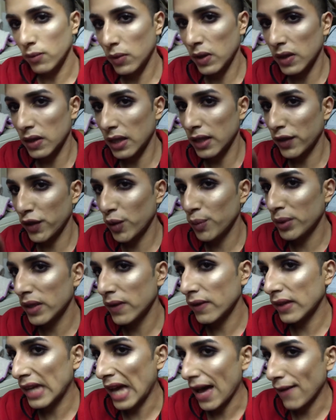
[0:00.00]
with a little bit
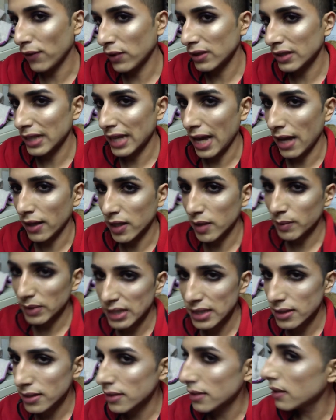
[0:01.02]
of a Kat Von D
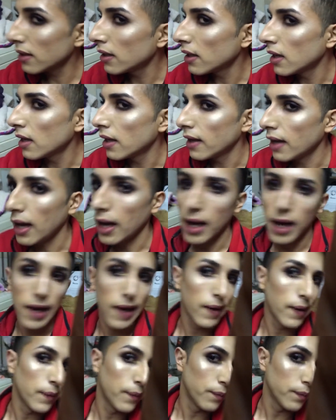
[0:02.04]
Alchemist.
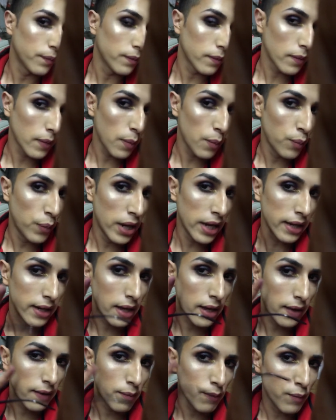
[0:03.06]
But
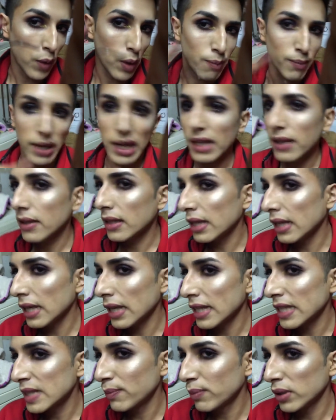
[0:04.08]
mainly
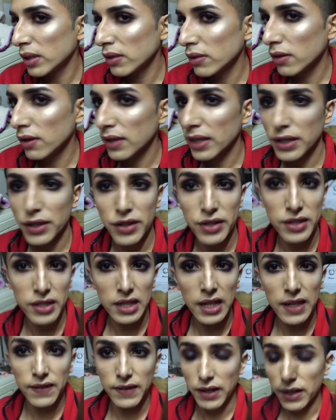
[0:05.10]
it's Pluto that you're
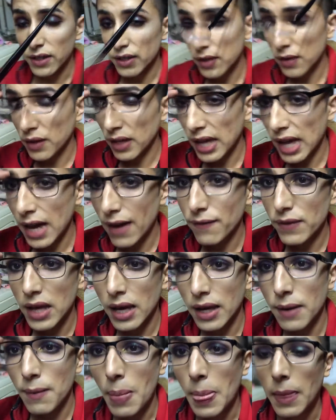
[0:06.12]
seeing there. So they have
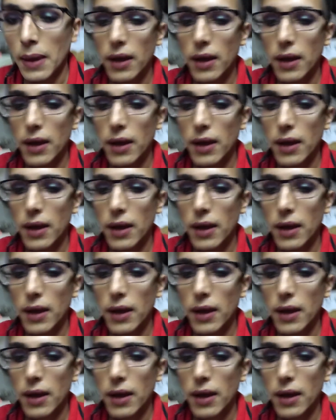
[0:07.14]
that